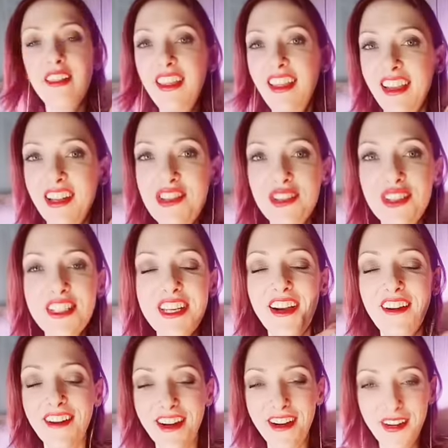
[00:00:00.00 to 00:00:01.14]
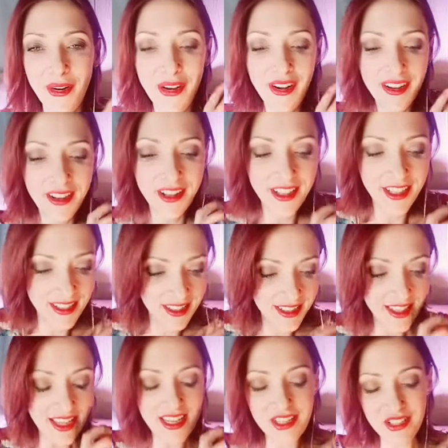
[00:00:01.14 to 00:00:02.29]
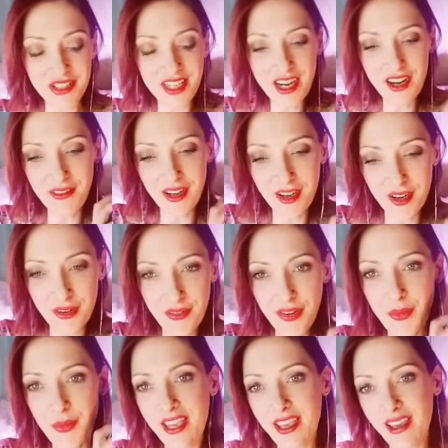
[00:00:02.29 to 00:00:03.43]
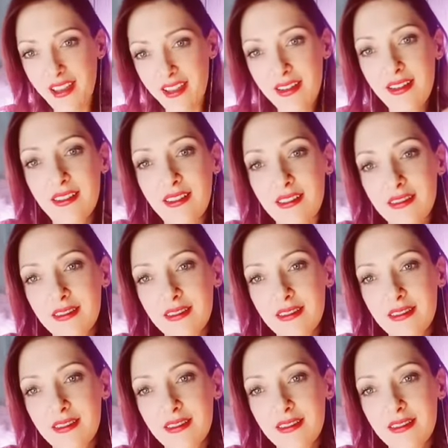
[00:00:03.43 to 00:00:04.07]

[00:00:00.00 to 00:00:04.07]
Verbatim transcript: The Angel Tarot. The Angel Tarot for the weekend.